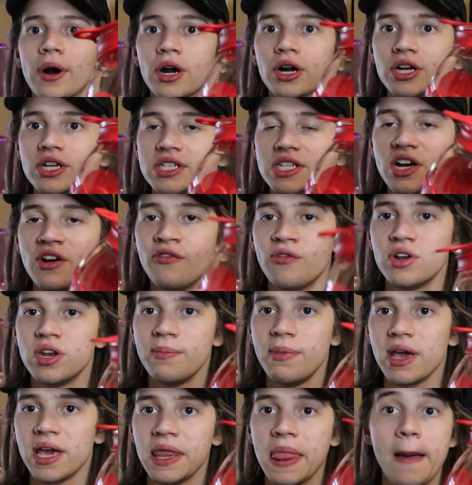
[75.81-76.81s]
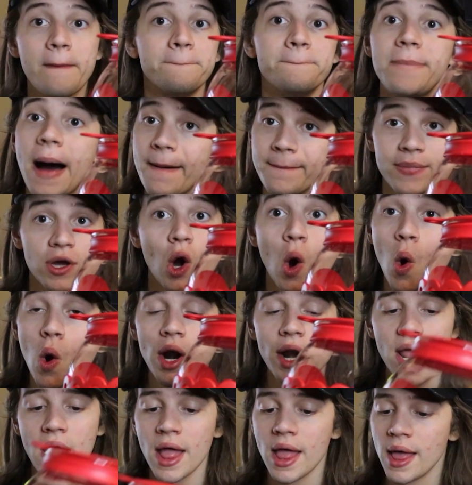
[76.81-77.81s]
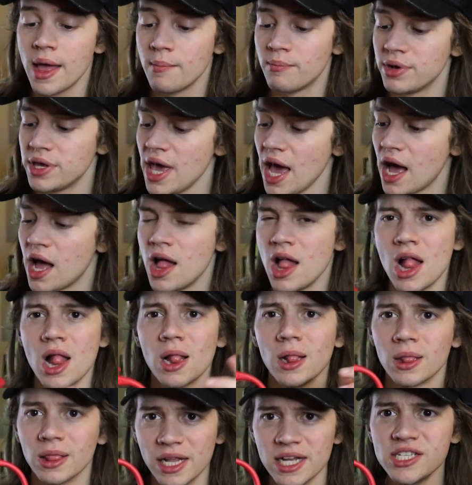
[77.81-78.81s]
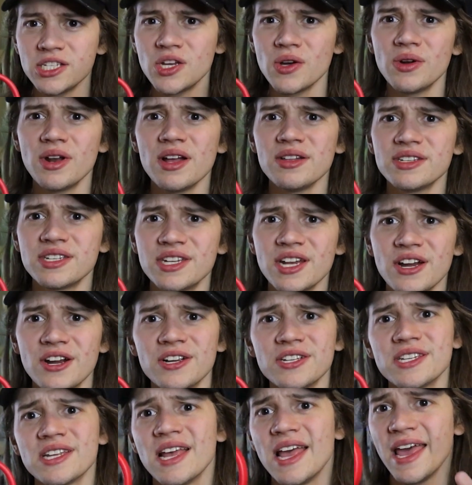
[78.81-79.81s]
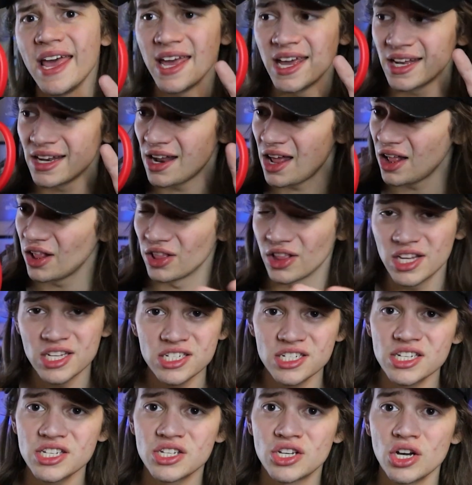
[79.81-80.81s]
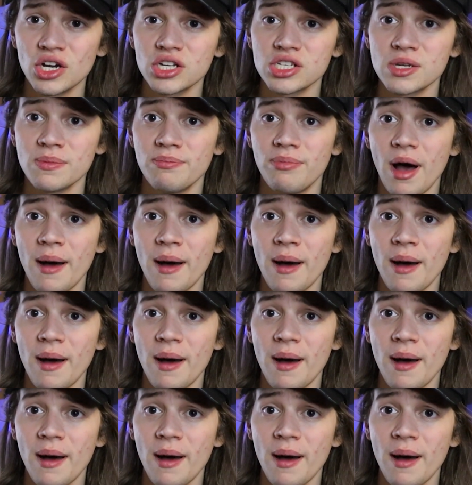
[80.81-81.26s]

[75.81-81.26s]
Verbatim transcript: burn yourself when you're making the popcorn. But yeah, let's go downstairs and let's just cook some